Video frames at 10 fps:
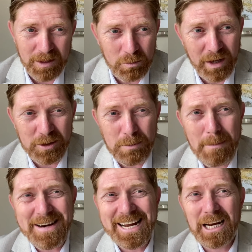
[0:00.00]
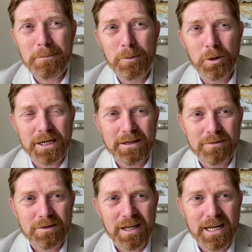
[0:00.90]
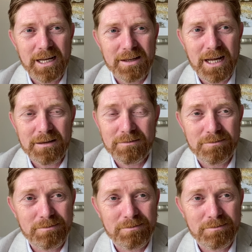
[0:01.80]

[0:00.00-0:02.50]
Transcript: Well, do you remember Nicola Bulley, that